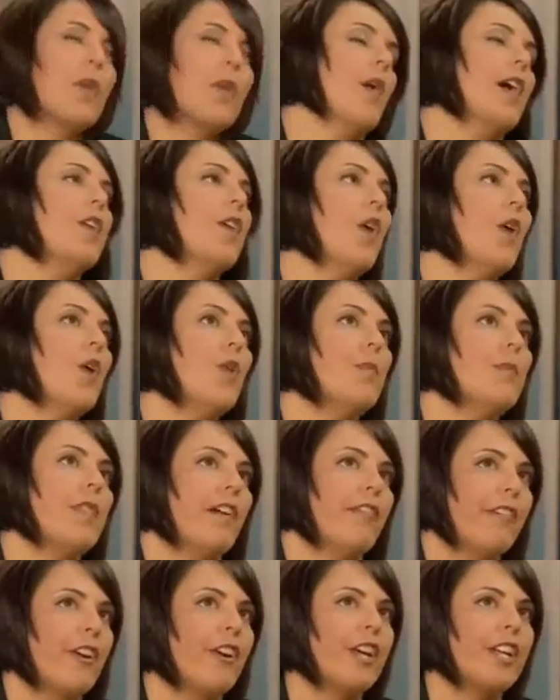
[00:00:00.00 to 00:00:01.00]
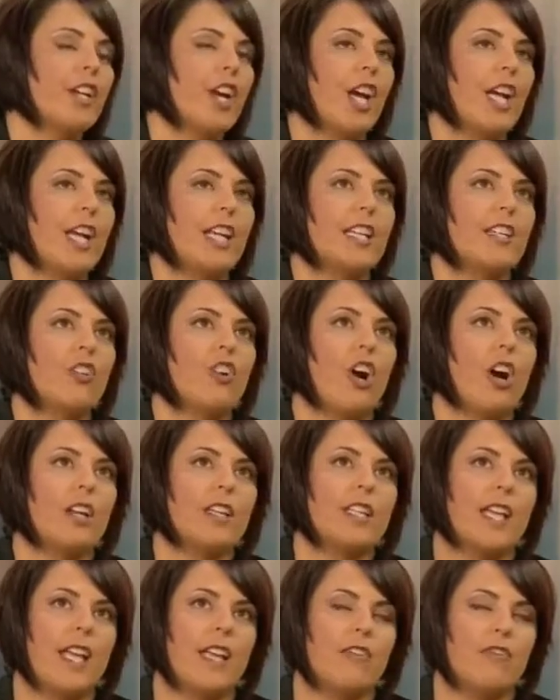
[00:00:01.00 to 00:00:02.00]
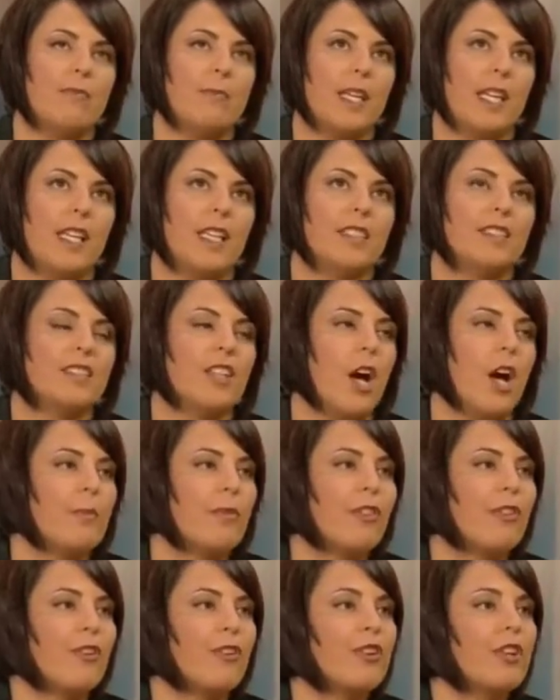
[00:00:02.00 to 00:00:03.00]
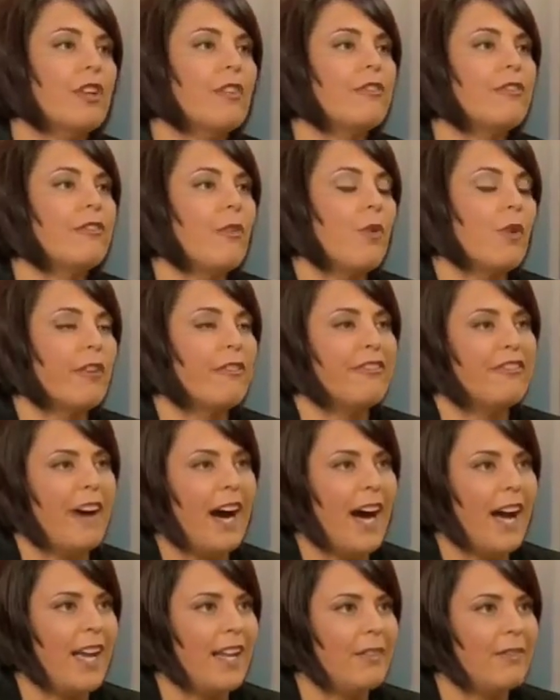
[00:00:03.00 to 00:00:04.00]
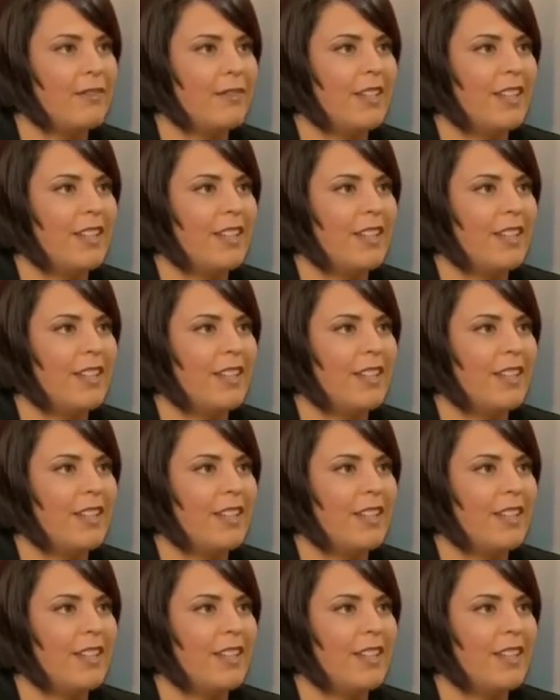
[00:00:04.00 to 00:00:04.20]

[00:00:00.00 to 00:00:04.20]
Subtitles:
I went home that very night, and God gave me Psalm 34:5,